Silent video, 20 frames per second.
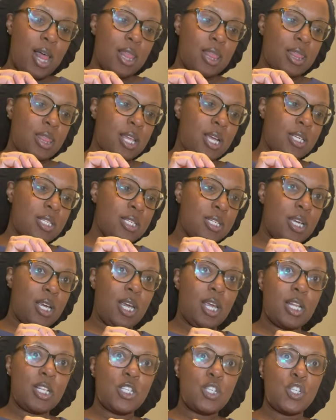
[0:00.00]
let's
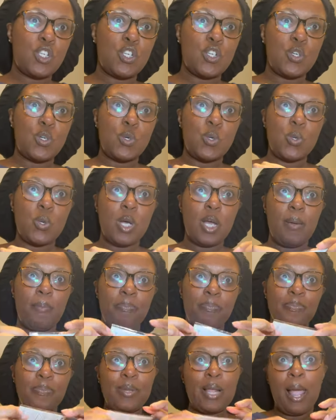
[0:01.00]
get to
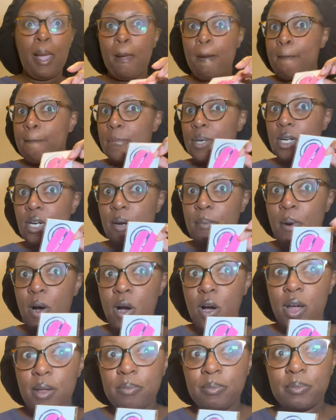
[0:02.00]
putting them
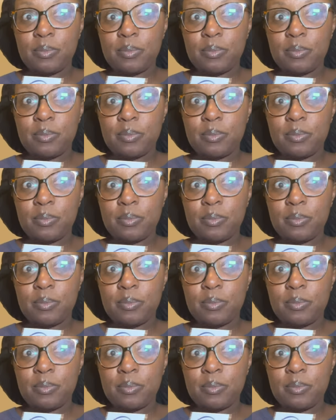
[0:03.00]
on.